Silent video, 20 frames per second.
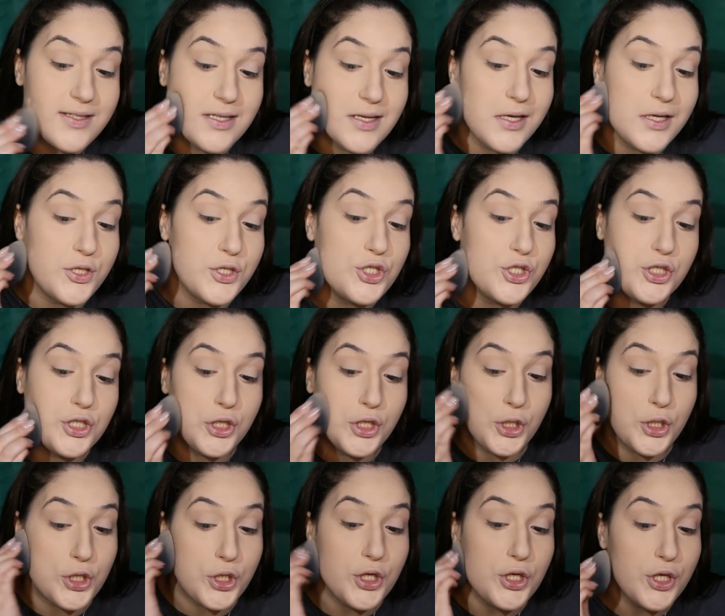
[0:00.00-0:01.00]
said she
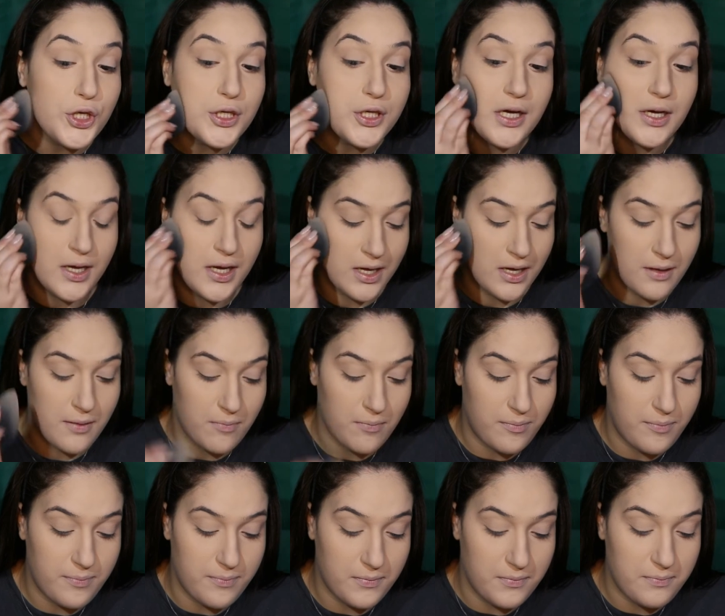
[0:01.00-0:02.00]
heard
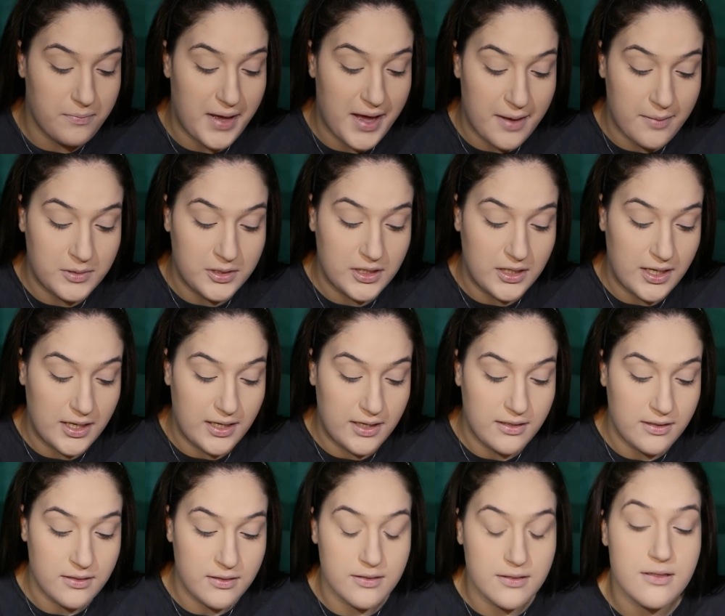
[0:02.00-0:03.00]

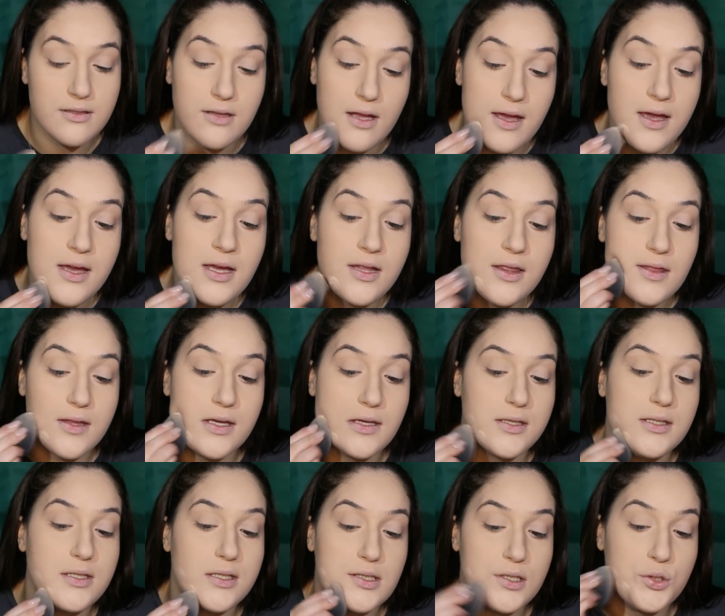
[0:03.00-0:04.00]
Pamela saying
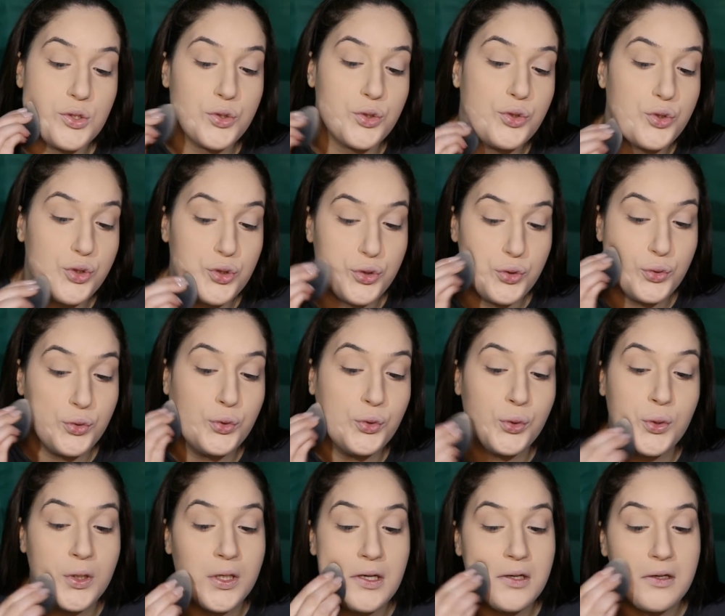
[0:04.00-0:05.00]
this
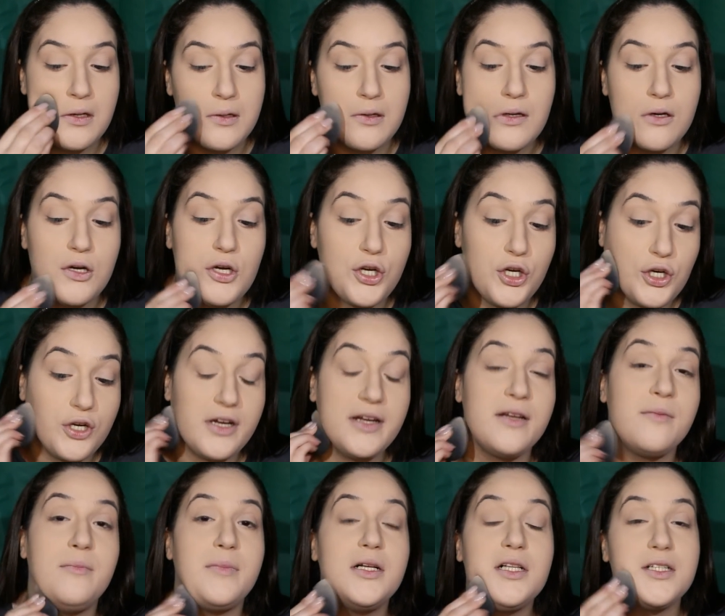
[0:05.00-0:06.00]
to her
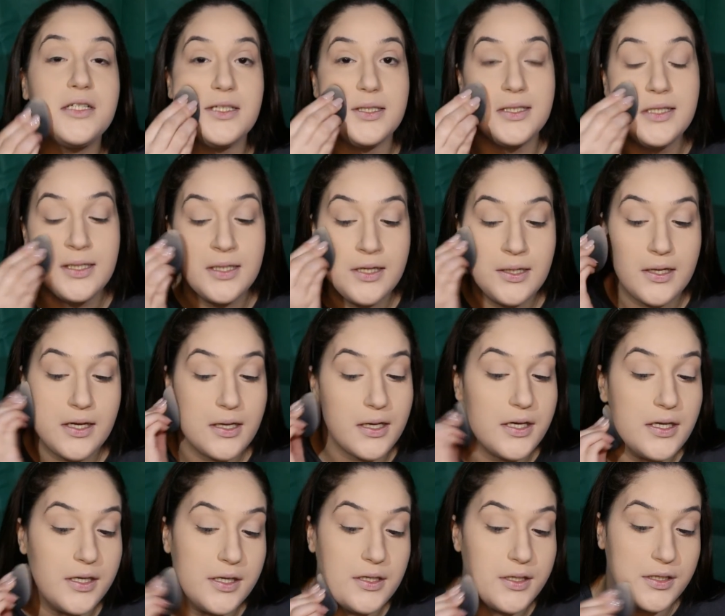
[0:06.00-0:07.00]
and Billy,
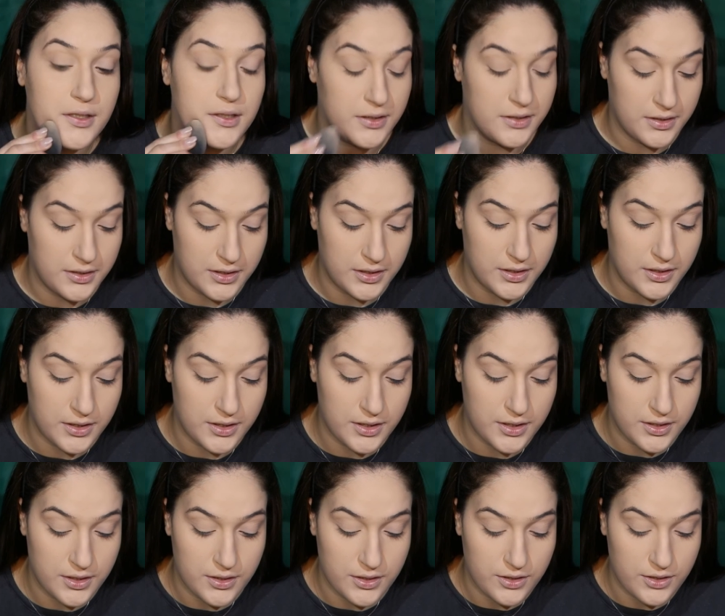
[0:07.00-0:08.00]
and
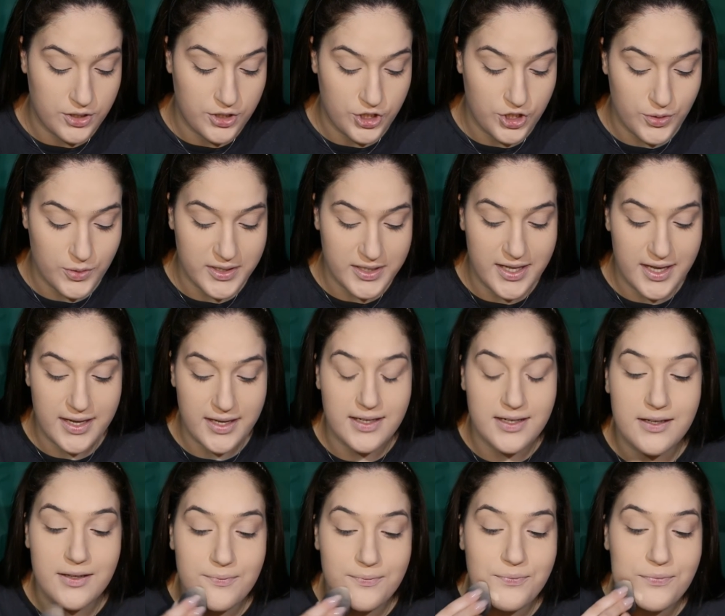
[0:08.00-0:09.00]
she was
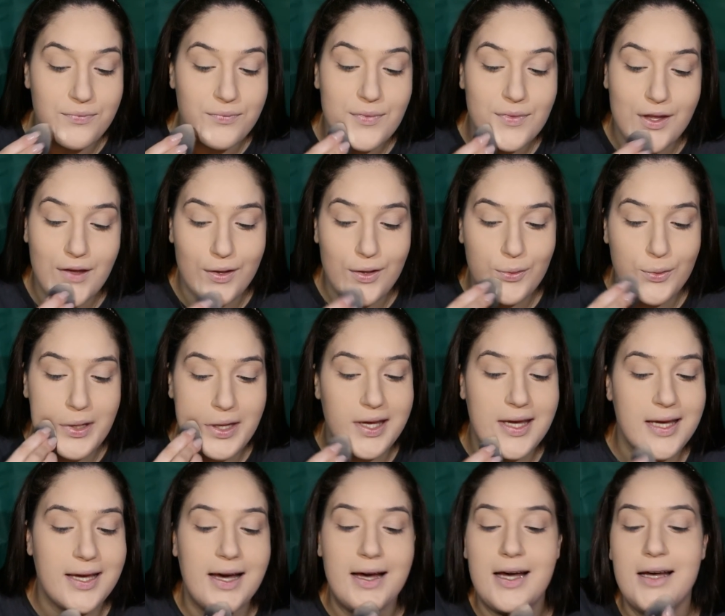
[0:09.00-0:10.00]
like,
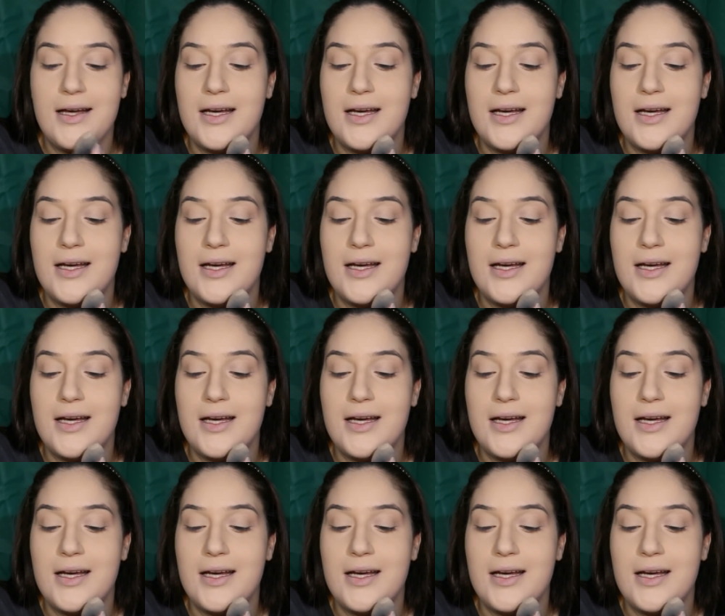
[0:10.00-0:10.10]
okay,